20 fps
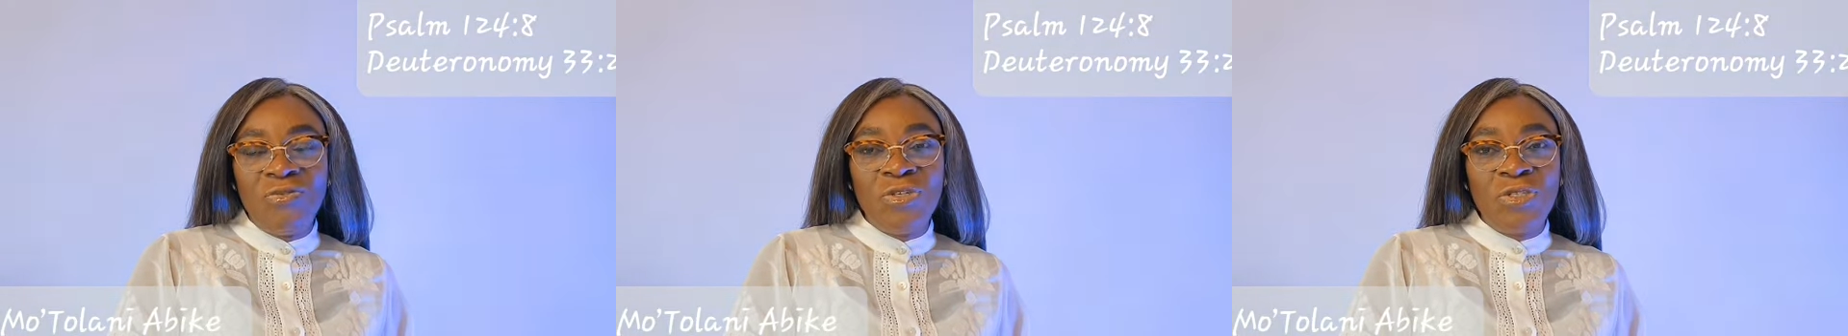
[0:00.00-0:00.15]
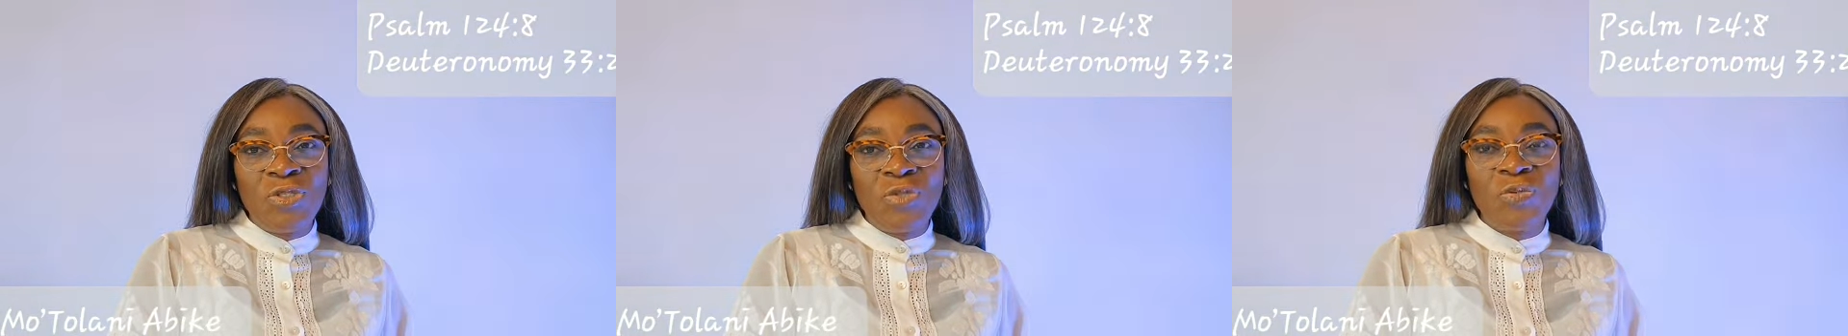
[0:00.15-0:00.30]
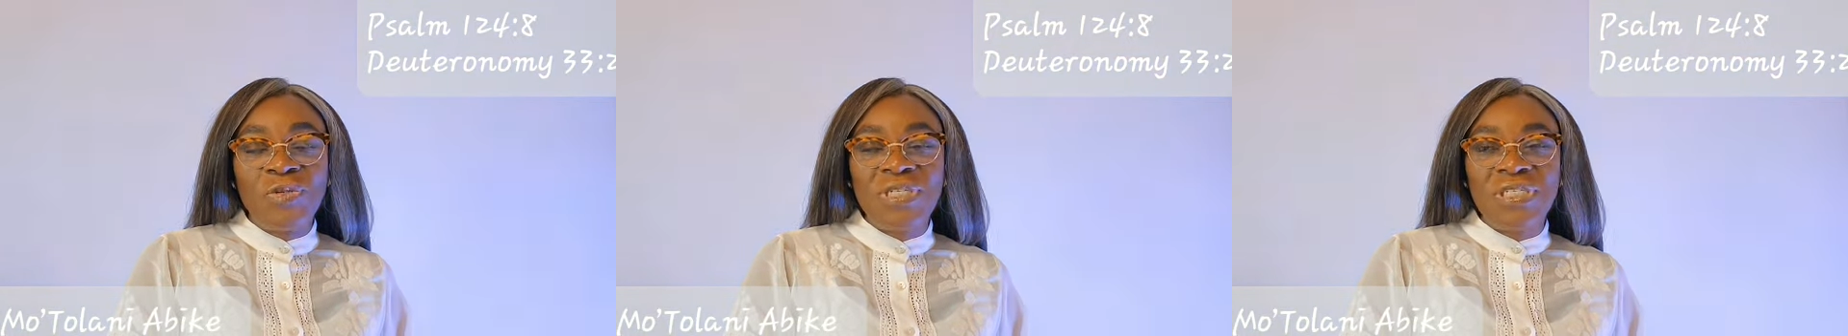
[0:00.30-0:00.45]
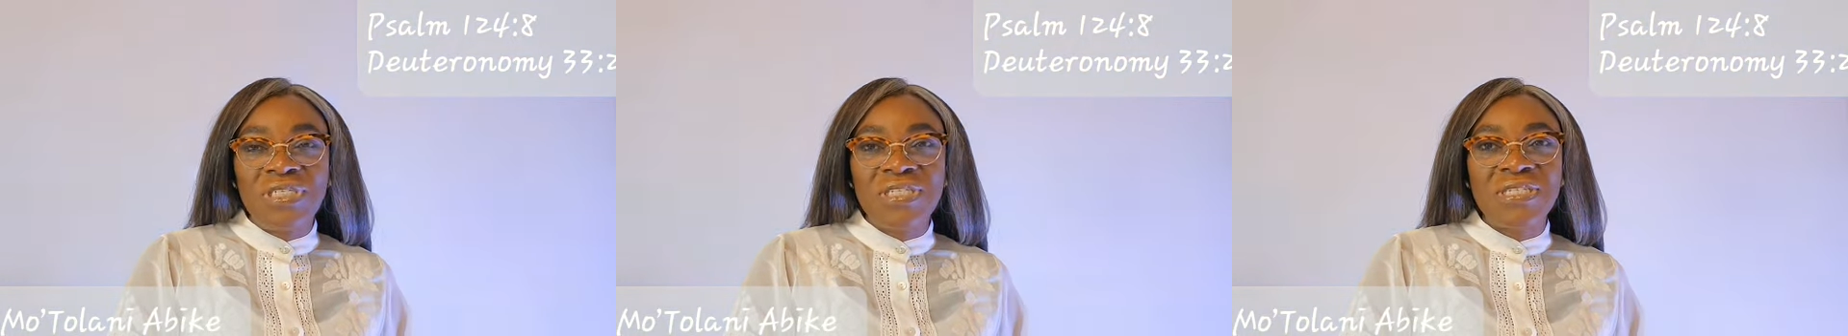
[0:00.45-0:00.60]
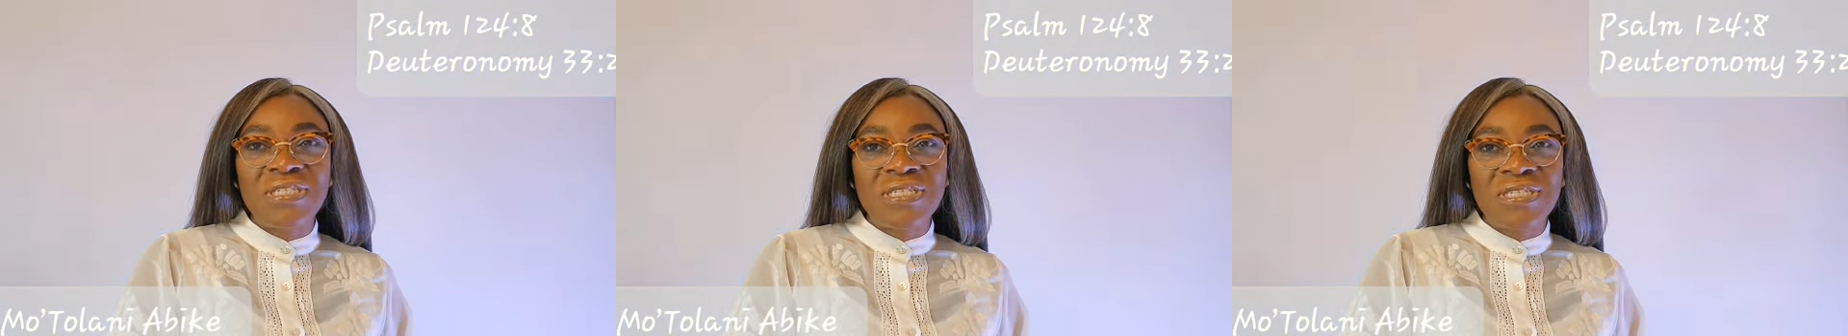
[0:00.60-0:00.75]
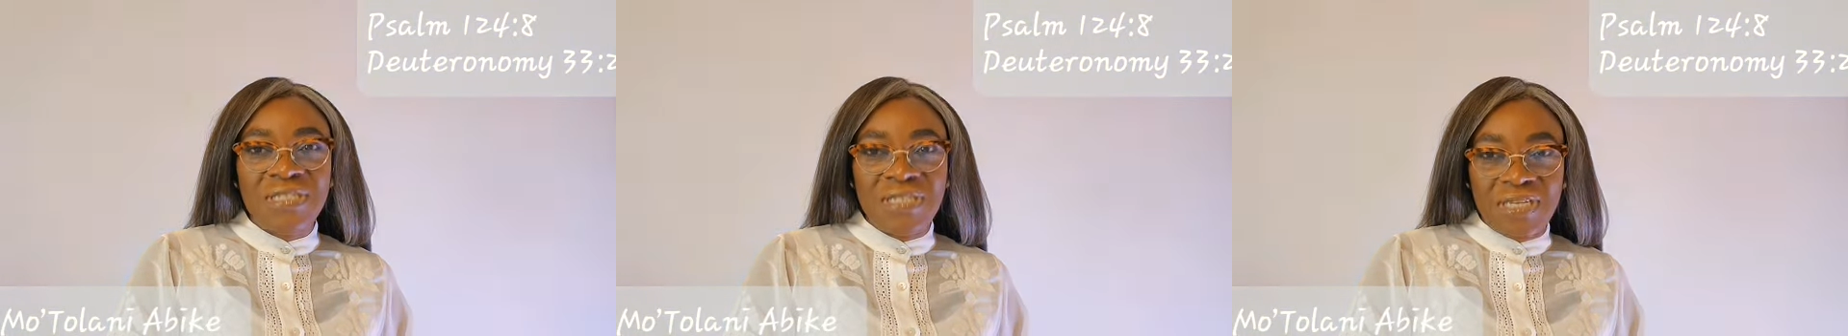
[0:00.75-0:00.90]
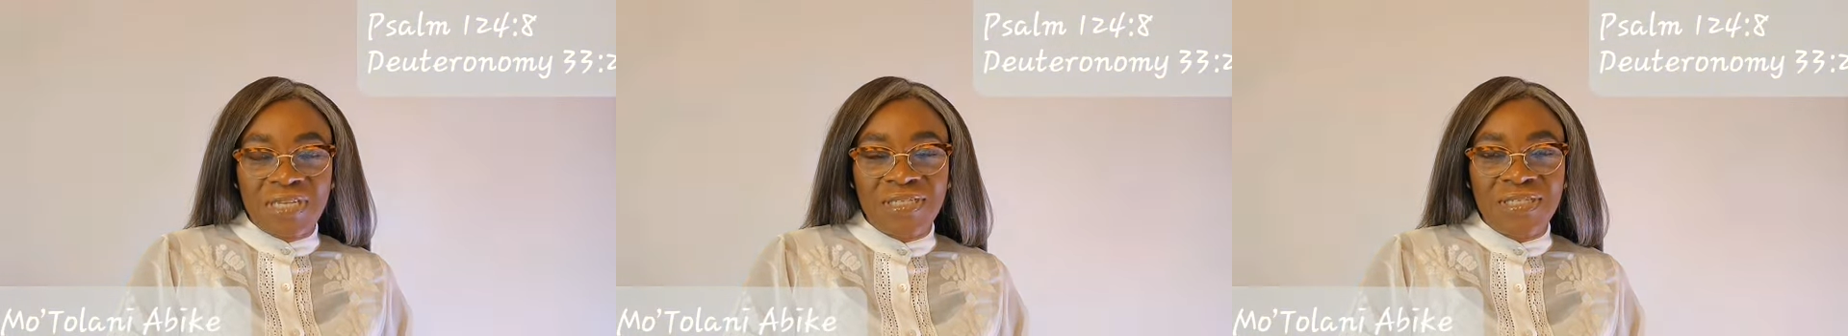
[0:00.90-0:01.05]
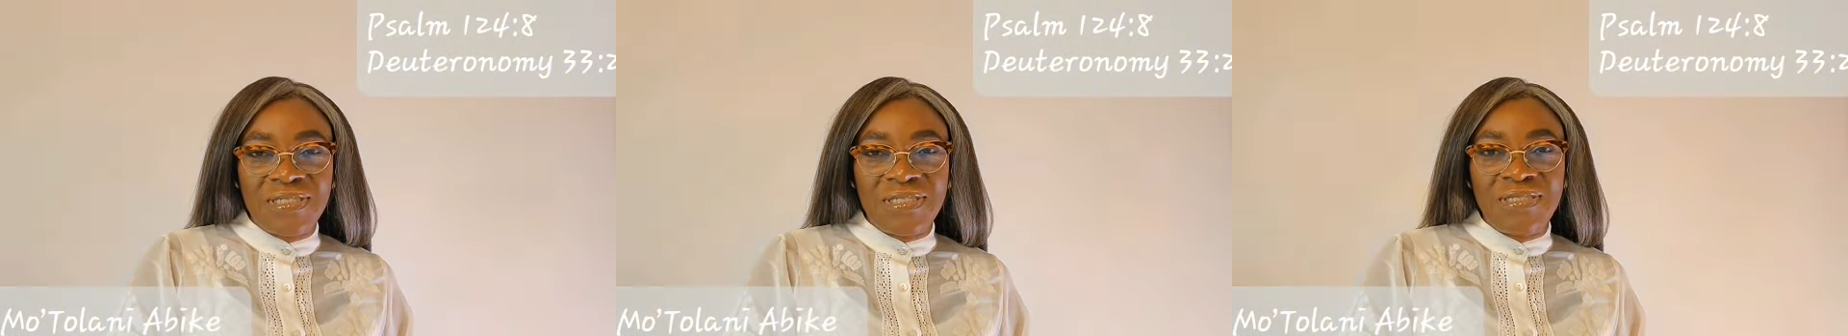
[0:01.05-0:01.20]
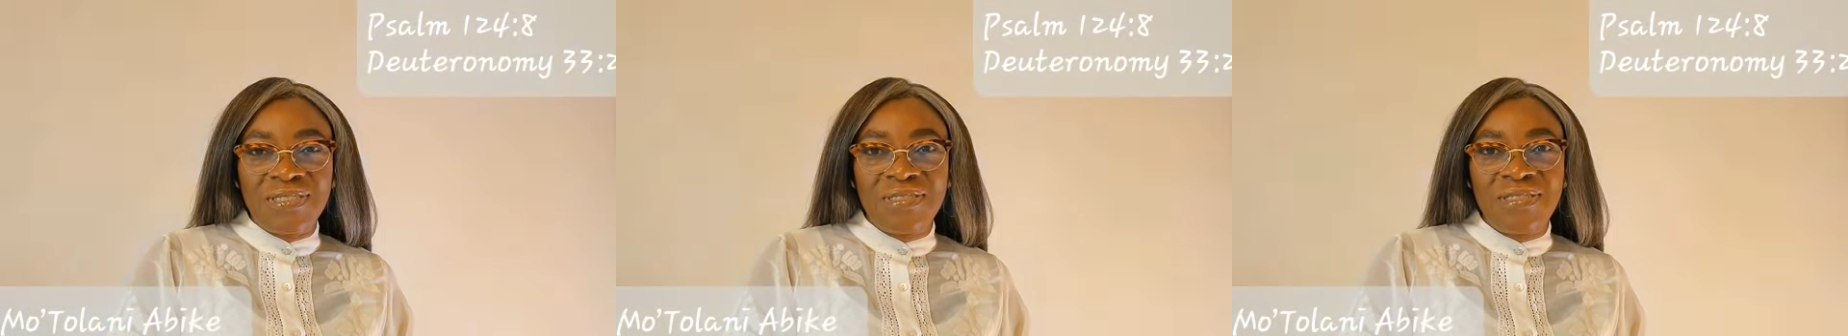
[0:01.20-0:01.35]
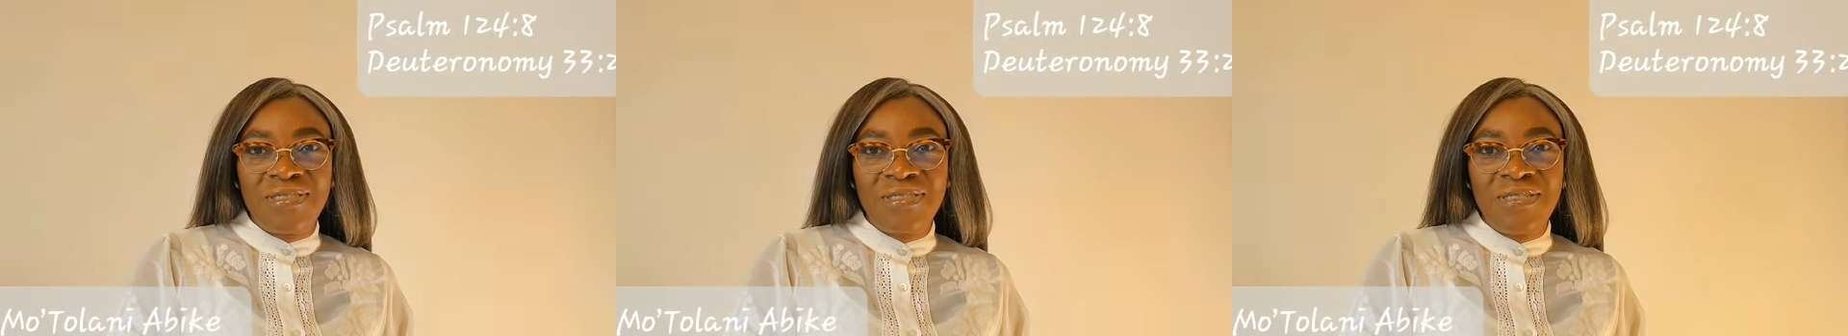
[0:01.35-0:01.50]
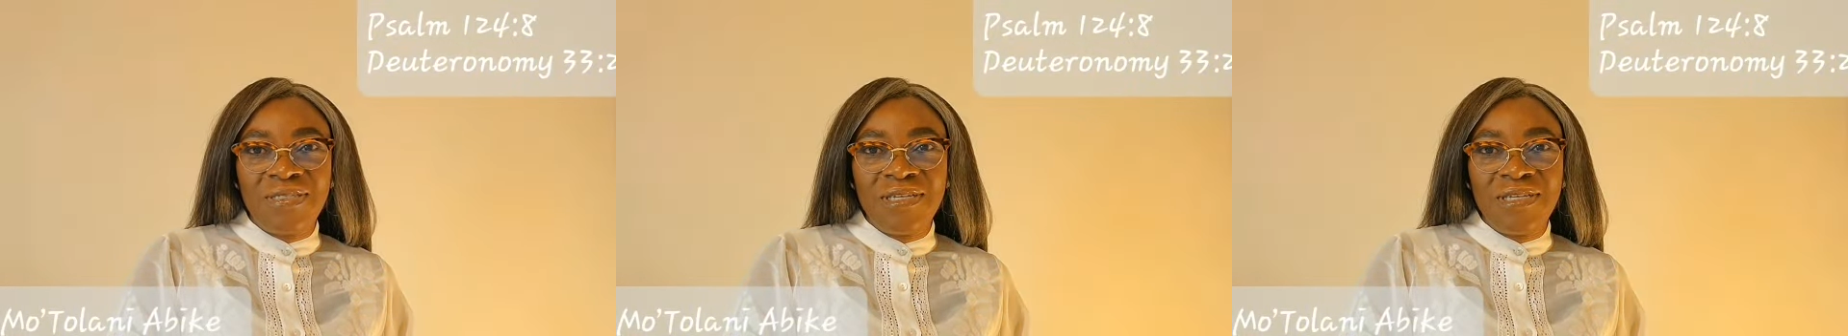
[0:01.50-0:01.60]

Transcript: verse 26.